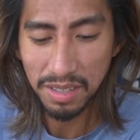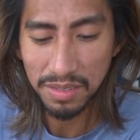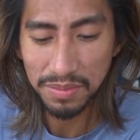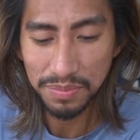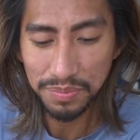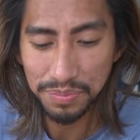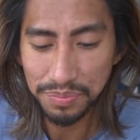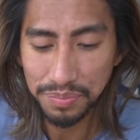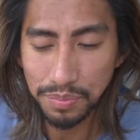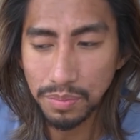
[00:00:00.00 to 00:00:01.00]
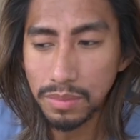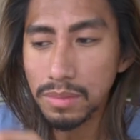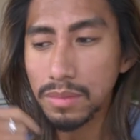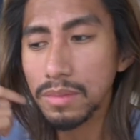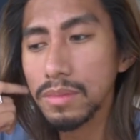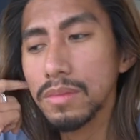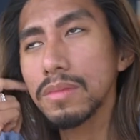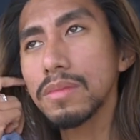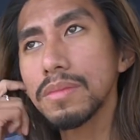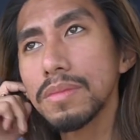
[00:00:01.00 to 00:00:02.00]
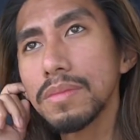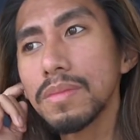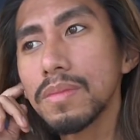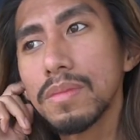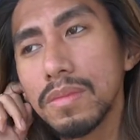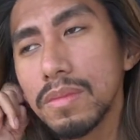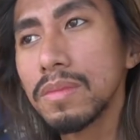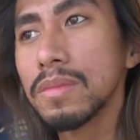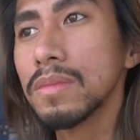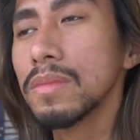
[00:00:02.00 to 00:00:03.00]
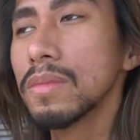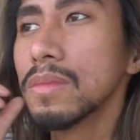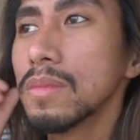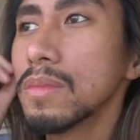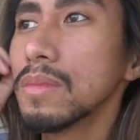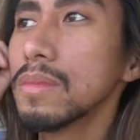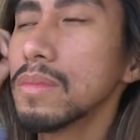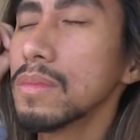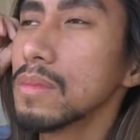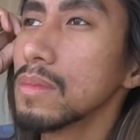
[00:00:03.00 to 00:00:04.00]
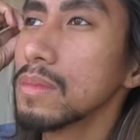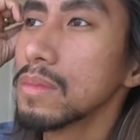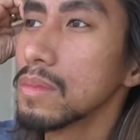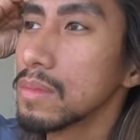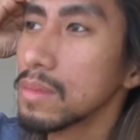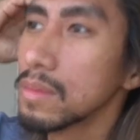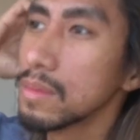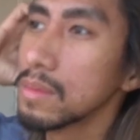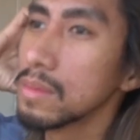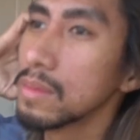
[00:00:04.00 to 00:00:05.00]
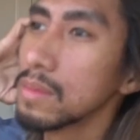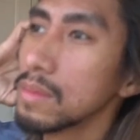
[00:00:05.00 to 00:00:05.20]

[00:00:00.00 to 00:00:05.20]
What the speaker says: No one is speaking in this clip.